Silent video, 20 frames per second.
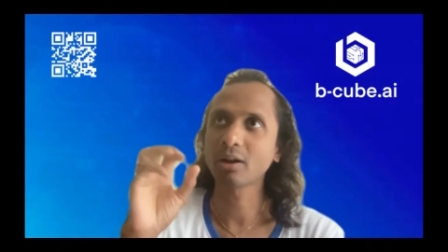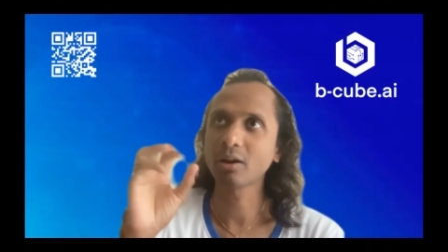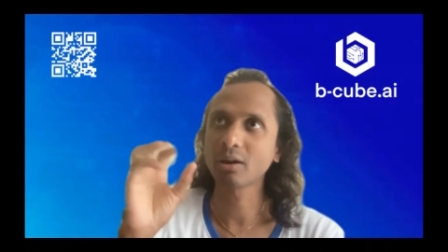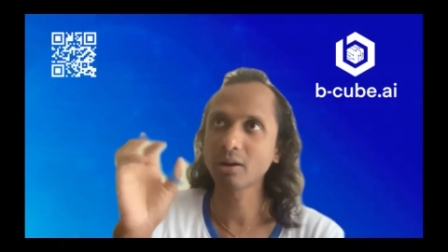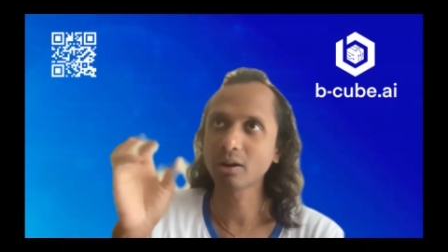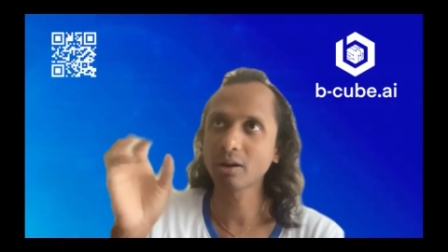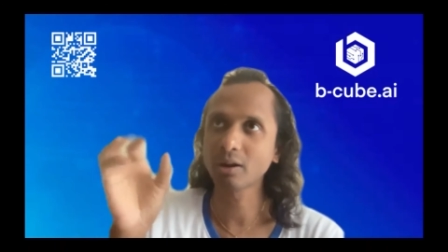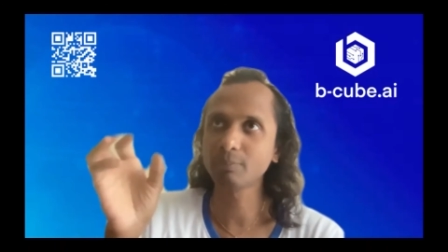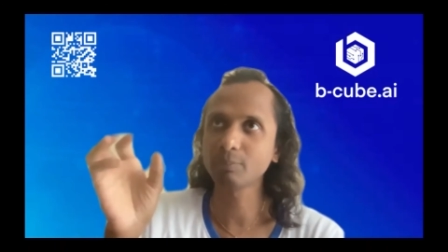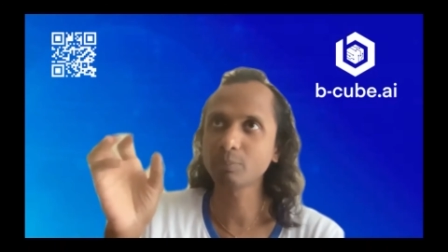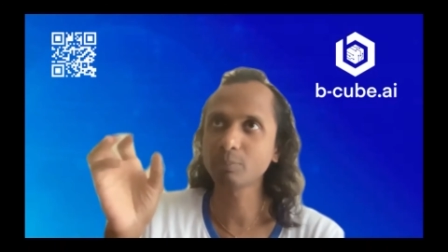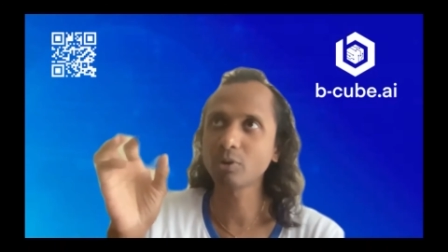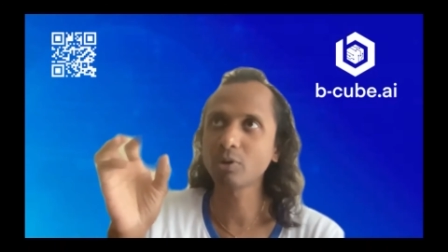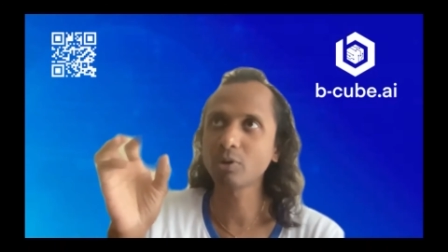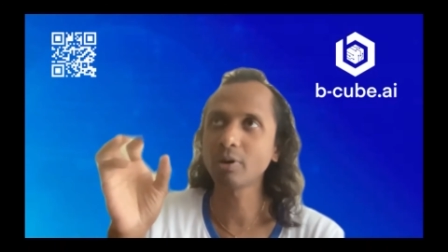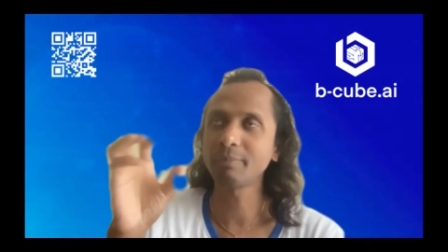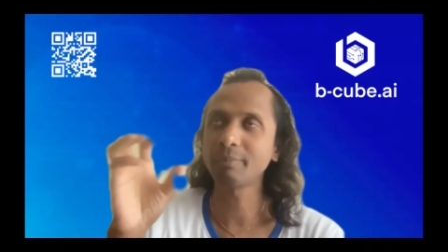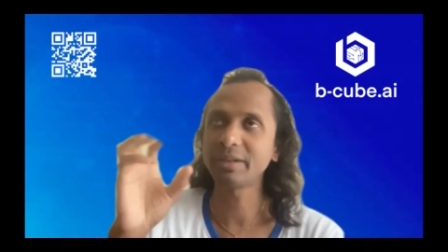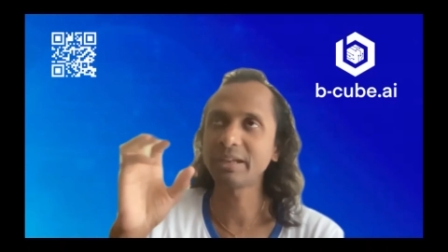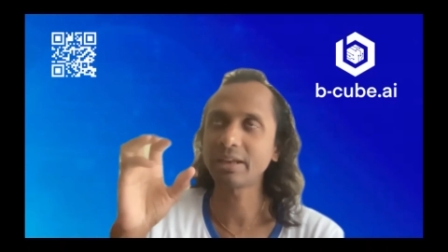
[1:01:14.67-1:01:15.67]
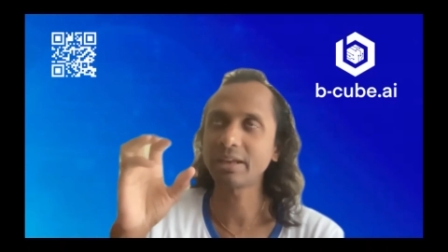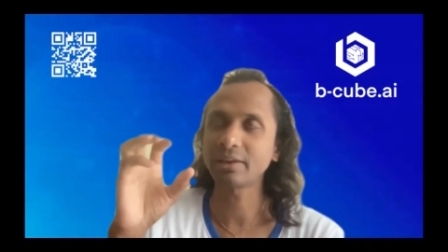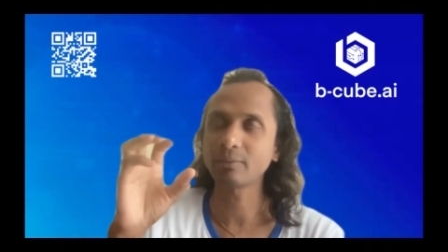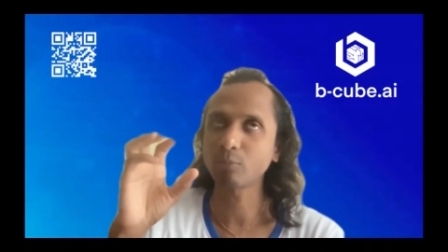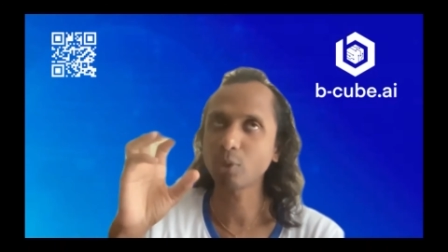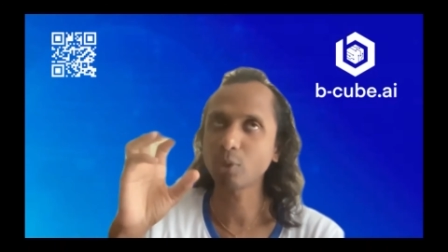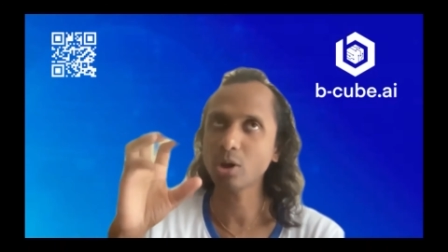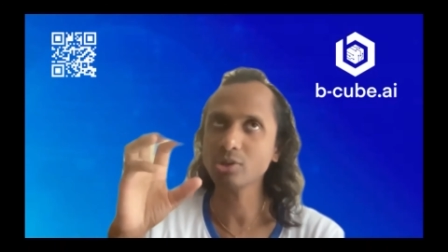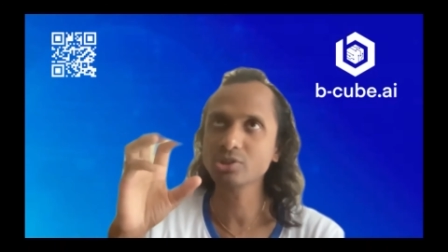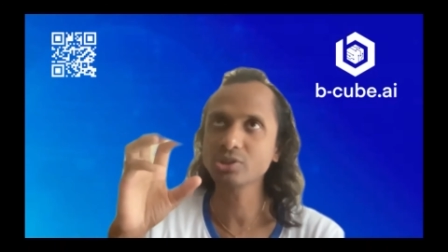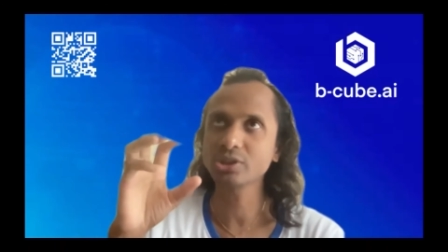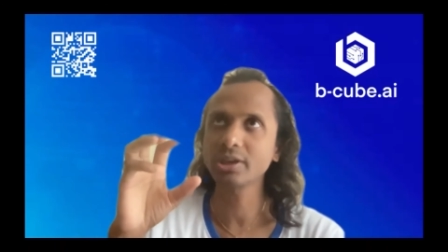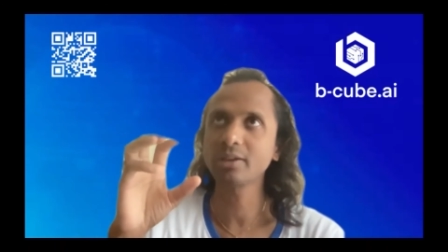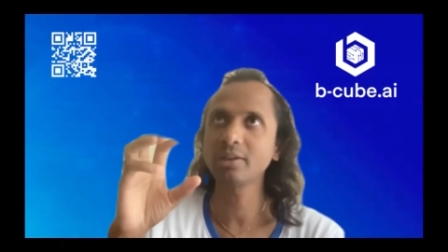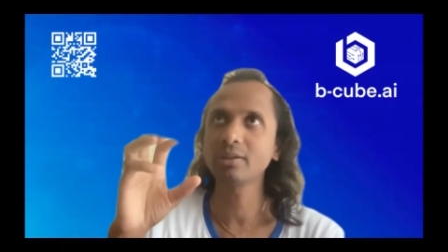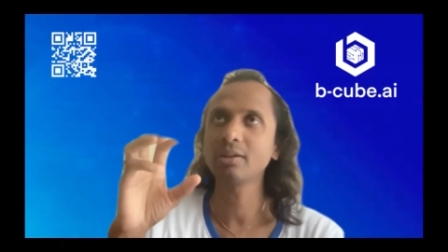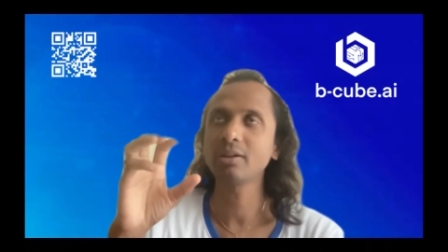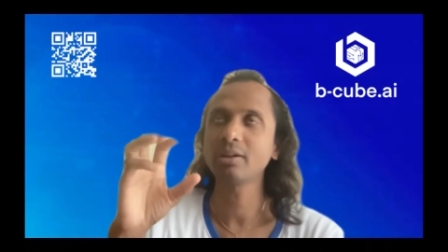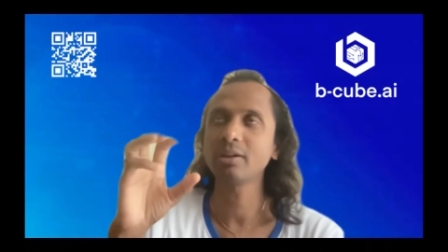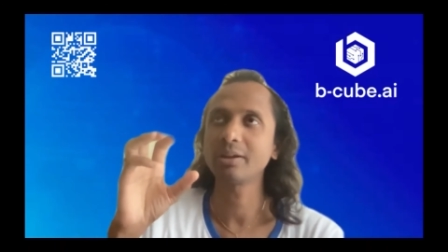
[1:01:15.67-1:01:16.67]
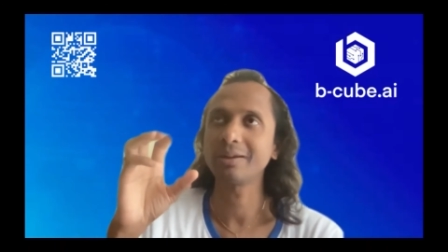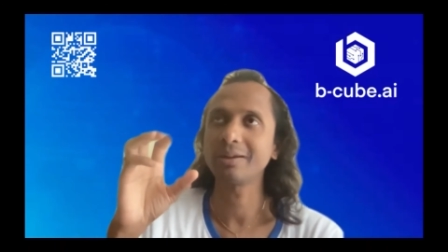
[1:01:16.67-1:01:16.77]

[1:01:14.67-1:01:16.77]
crypto, I mean like blockchain,